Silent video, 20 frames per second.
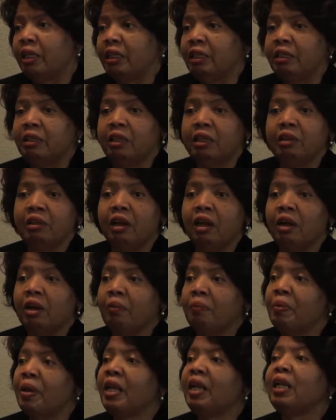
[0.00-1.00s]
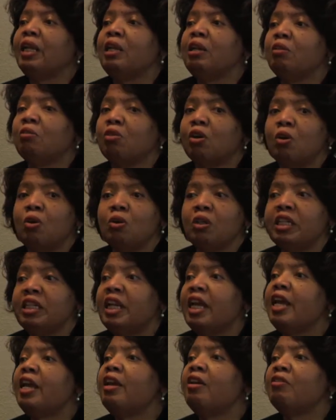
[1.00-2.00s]
It, it uh, played a role in
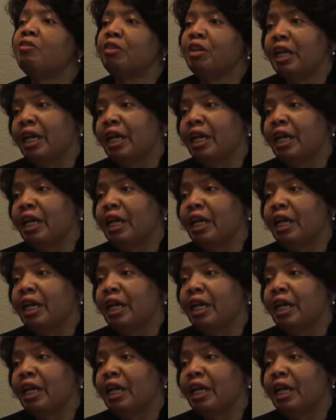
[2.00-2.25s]
every